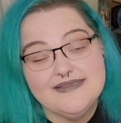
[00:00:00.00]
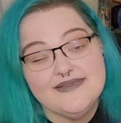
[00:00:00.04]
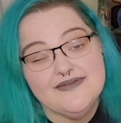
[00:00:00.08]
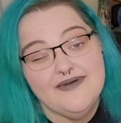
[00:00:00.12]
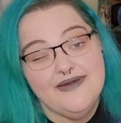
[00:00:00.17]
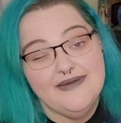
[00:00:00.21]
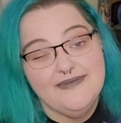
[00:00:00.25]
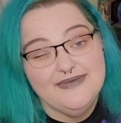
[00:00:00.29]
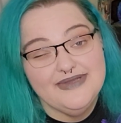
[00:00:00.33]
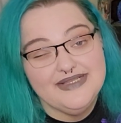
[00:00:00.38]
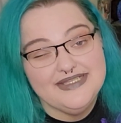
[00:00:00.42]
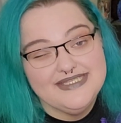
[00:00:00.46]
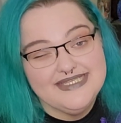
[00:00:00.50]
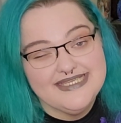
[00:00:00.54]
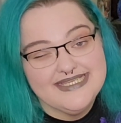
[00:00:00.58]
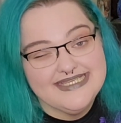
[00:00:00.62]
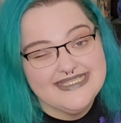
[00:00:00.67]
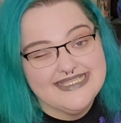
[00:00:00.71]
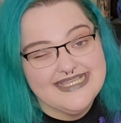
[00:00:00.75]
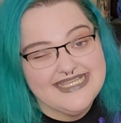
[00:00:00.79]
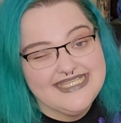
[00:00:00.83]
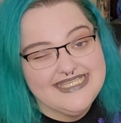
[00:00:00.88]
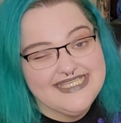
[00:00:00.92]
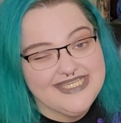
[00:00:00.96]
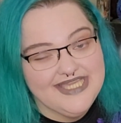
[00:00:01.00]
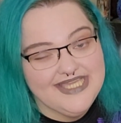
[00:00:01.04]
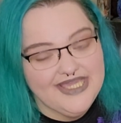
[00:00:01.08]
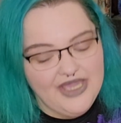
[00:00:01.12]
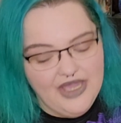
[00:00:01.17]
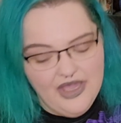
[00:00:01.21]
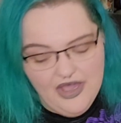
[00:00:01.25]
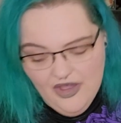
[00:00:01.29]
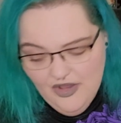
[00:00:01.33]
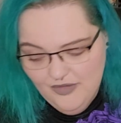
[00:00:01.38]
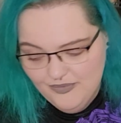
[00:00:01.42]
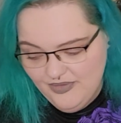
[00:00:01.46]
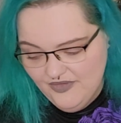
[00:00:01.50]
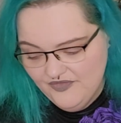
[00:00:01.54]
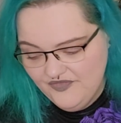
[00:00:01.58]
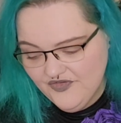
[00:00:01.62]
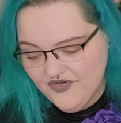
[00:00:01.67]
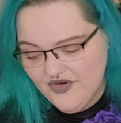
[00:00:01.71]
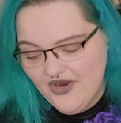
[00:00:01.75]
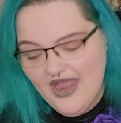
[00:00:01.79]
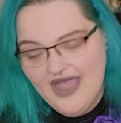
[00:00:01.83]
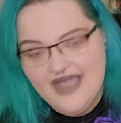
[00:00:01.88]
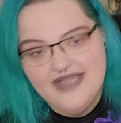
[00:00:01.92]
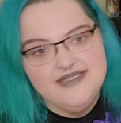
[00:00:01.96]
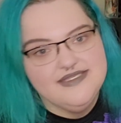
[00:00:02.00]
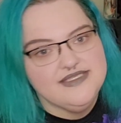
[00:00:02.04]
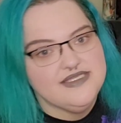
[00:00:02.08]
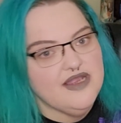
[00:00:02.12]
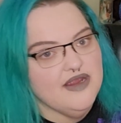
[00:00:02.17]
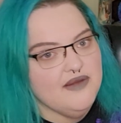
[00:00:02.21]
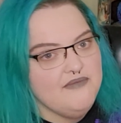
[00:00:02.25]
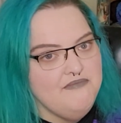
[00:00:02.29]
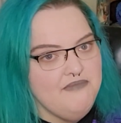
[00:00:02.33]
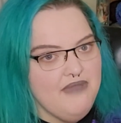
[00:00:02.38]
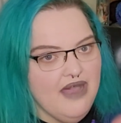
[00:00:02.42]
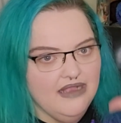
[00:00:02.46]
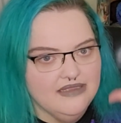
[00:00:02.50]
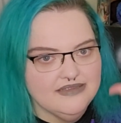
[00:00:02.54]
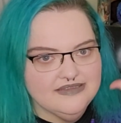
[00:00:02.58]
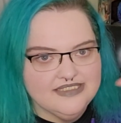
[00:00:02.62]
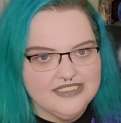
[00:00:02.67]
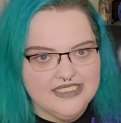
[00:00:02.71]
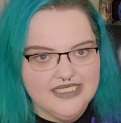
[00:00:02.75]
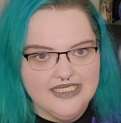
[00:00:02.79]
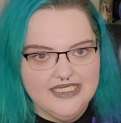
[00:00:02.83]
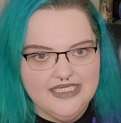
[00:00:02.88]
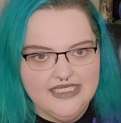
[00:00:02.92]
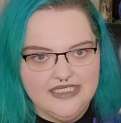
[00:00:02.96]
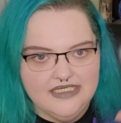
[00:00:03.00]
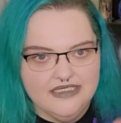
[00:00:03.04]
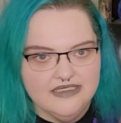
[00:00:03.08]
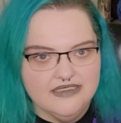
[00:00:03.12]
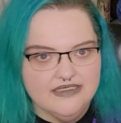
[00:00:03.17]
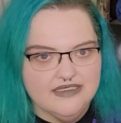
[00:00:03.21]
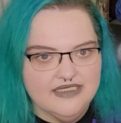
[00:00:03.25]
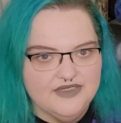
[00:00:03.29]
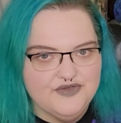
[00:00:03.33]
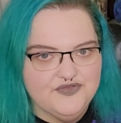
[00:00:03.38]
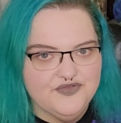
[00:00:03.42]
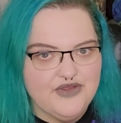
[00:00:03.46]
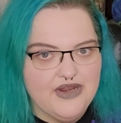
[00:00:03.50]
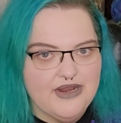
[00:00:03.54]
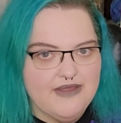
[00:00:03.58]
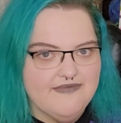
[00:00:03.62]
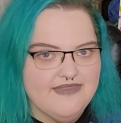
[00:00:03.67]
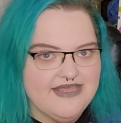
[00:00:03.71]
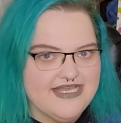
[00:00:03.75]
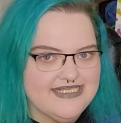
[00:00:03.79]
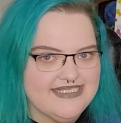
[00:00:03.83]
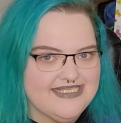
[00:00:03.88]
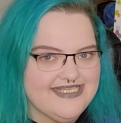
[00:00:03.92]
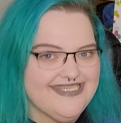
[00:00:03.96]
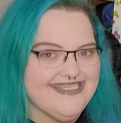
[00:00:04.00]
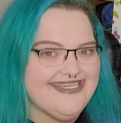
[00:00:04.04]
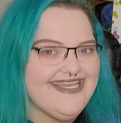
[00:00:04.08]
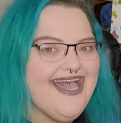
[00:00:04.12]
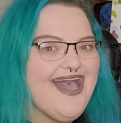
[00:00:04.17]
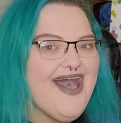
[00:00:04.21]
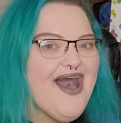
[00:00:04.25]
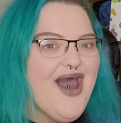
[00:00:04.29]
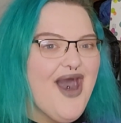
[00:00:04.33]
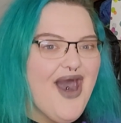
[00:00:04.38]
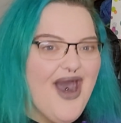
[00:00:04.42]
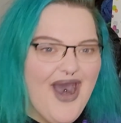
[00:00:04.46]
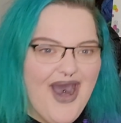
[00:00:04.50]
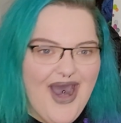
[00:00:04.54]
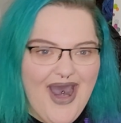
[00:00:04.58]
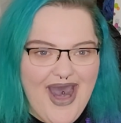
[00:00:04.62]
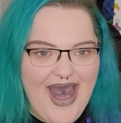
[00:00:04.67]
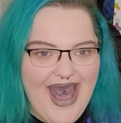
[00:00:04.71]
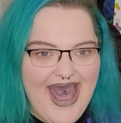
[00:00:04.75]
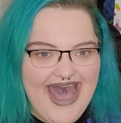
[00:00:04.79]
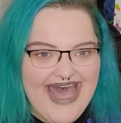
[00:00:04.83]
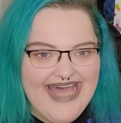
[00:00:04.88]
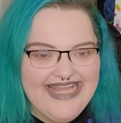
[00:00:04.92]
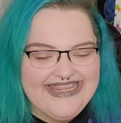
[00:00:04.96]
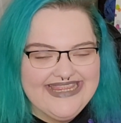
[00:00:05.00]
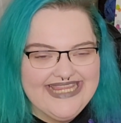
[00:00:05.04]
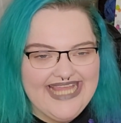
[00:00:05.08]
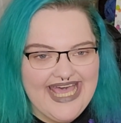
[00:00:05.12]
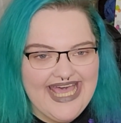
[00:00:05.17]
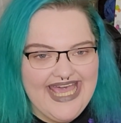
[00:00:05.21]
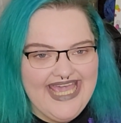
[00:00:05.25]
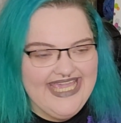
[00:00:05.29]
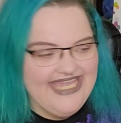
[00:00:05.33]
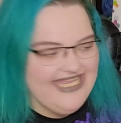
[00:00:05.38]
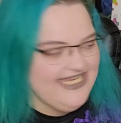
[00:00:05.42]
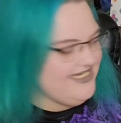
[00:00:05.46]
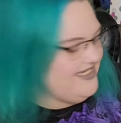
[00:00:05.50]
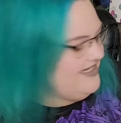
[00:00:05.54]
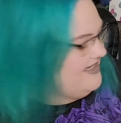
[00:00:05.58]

so I will just let you go before I start melting here in front of this hot light.